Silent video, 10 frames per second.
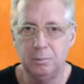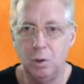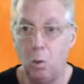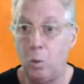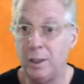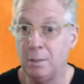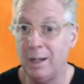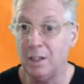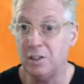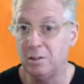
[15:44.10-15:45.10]
win the
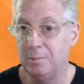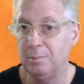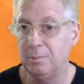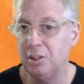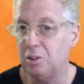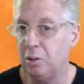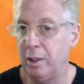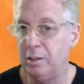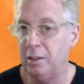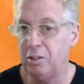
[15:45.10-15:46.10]
match,
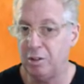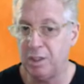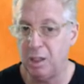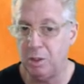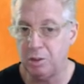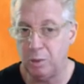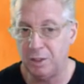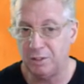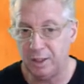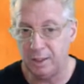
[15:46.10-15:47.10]
destroying 3 towers
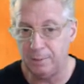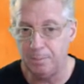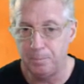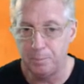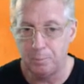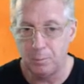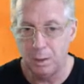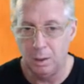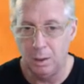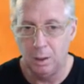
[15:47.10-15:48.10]
once again.
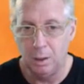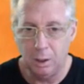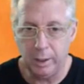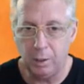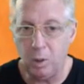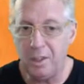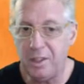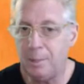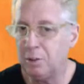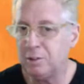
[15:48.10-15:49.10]
Okay, one
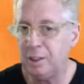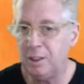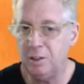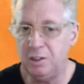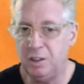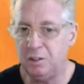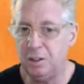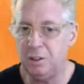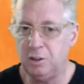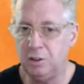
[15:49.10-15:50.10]
thing I'm not telling you is this:
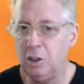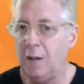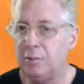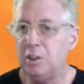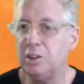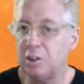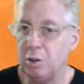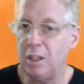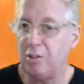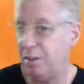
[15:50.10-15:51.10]
you don't have to
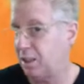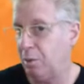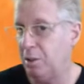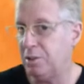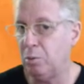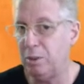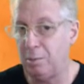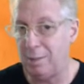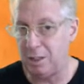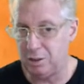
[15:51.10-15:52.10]
destroy the 3 towers to win the
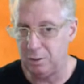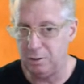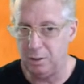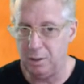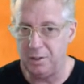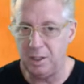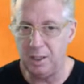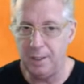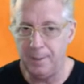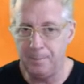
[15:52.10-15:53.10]
match.
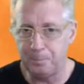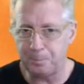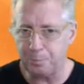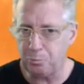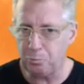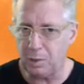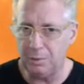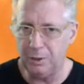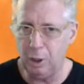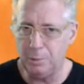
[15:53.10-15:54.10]

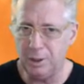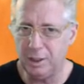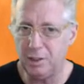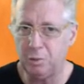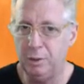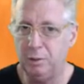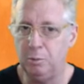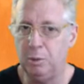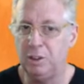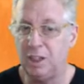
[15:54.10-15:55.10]
The object is
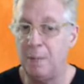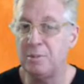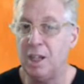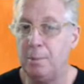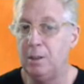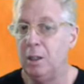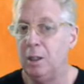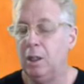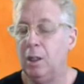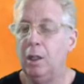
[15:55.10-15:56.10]
when time's up,
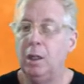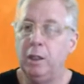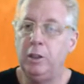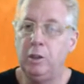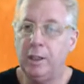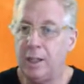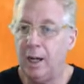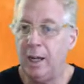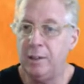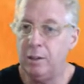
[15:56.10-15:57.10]
you can
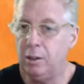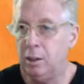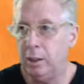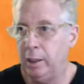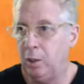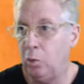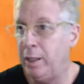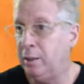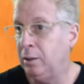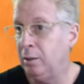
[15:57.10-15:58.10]
either
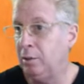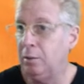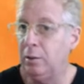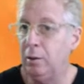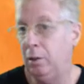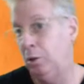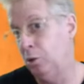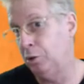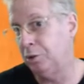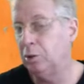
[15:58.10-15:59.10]
win,
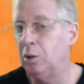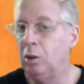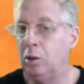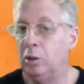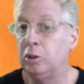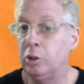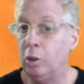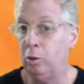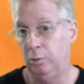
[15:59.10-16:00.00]
lose, or draw